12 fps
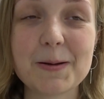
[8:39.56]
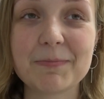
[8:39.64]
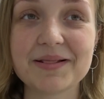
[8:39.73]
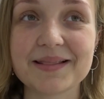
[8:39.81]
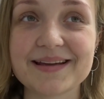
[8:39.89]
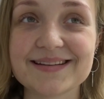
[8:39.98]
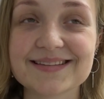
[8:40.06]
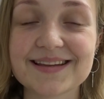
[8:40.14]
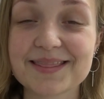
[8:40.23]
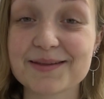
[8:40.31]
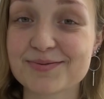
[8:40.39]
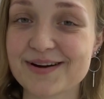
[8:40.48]
plays
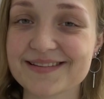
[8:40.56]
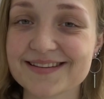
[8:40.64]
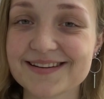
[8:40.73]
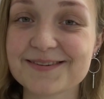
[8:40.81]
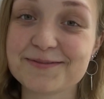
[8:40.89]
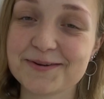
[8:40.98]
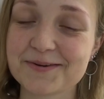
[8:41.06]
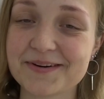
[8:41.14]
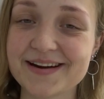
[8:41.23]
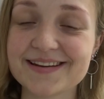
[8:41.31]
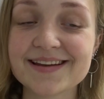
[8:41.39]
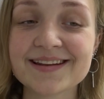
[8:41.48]
the president of
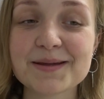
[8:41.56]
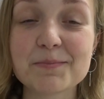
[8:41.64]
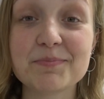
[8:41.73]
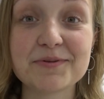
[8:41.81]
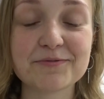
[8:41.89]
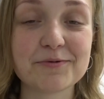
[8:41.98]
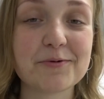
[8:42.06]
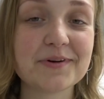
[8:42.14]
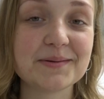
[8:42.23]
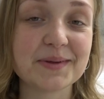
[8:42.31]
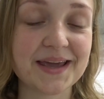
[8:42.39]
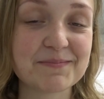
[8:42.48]
Ukraine before
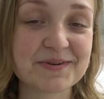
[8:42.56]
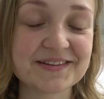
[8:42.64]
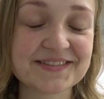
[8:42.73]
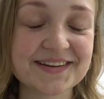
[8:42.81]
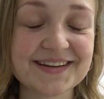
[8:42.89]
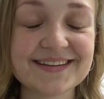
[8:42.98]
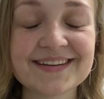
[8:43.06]
he became president,